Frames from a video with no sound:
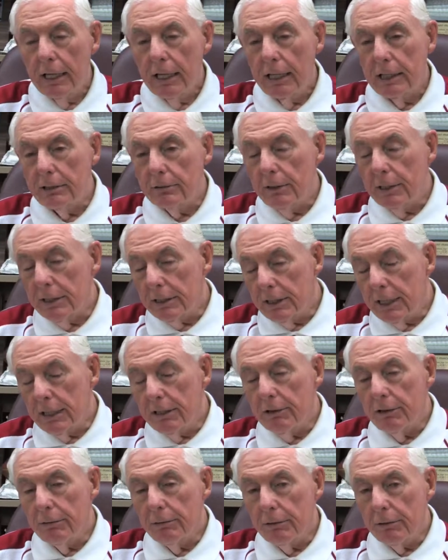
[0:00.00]
as well as
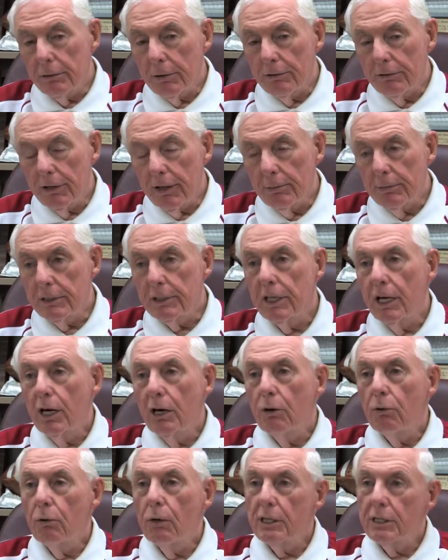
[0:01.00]
other immigrant families,
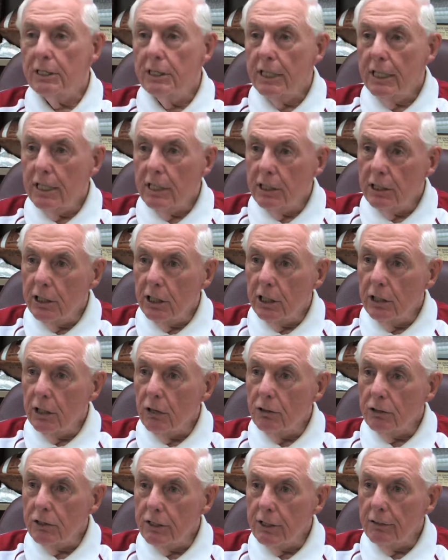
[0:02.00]
was to
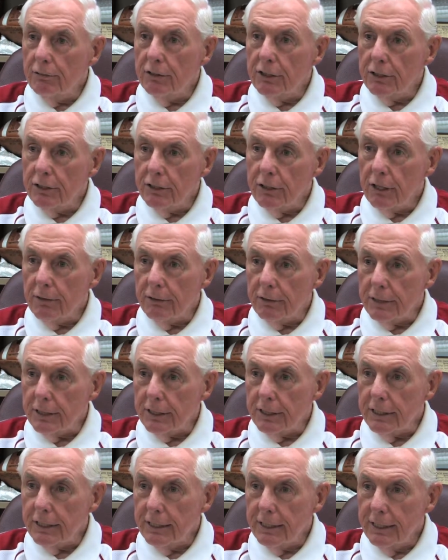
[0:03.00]
go civil
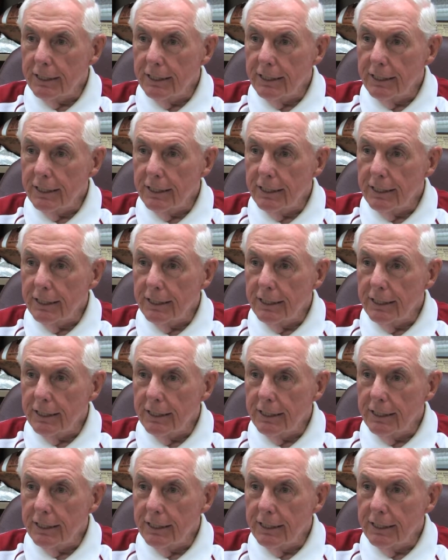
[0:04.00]
service.